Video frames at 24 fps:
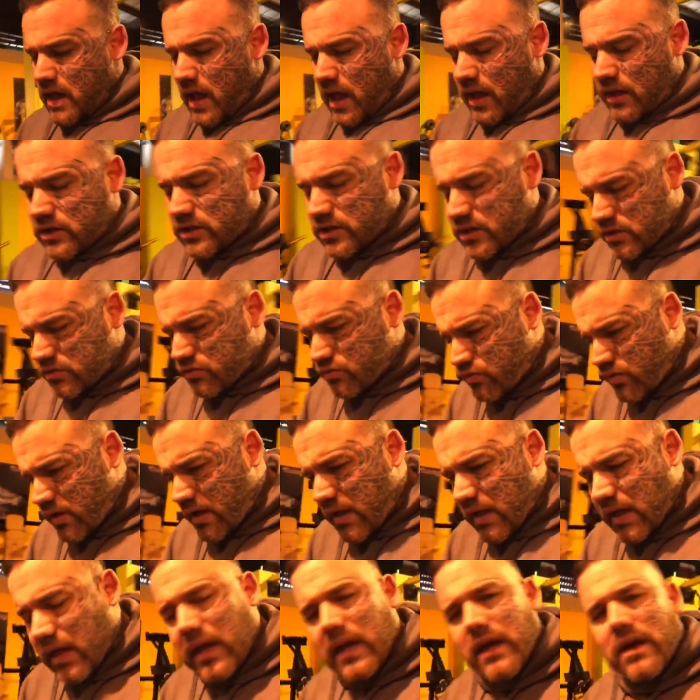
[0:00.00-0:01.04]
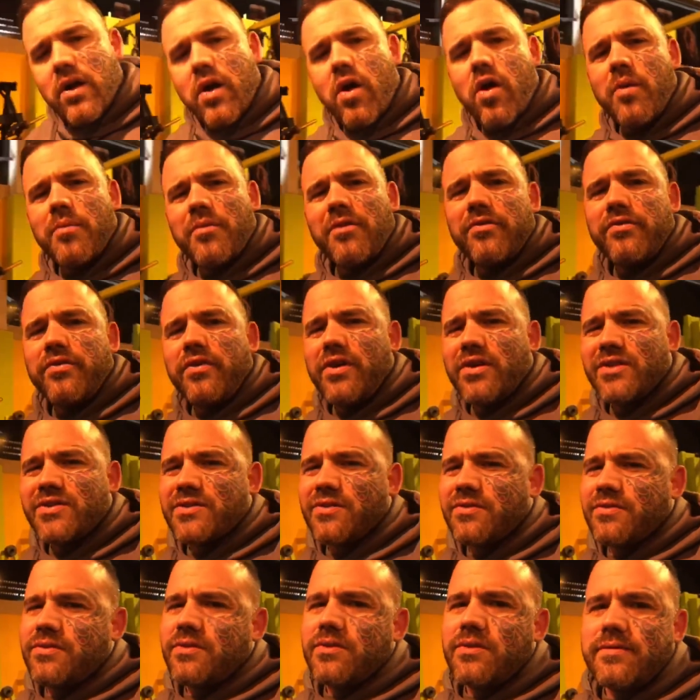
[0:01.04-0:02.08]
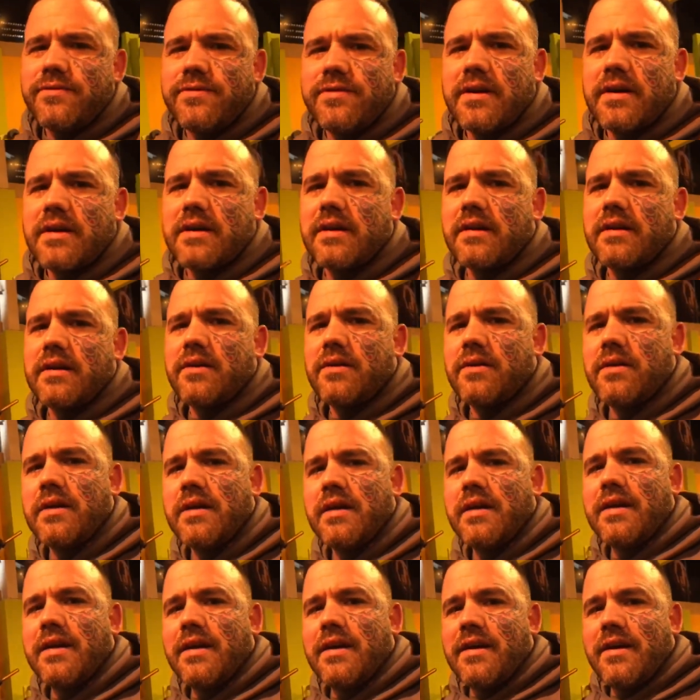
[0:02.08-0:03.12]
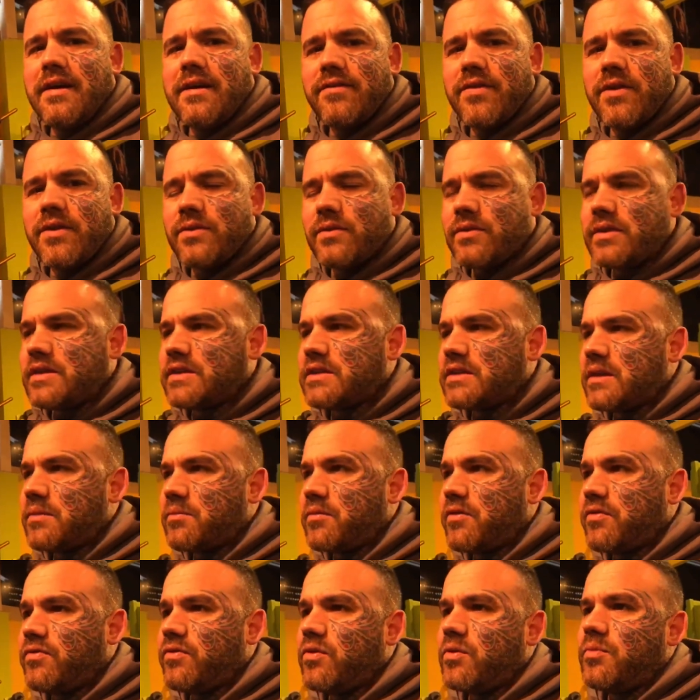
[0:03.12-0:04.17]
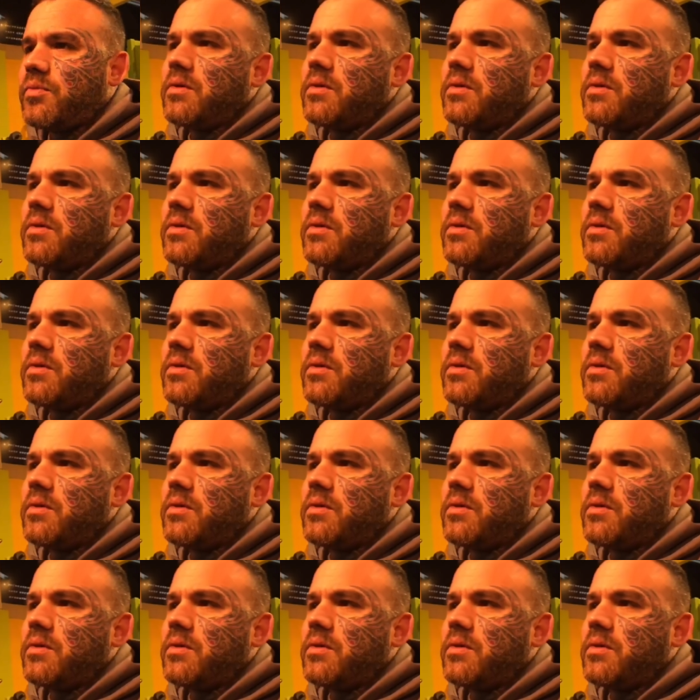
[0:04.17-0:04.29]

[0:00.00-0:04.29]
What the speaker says: And she's really hit home. At first I thought, fucking hell, I've heard all this shit before.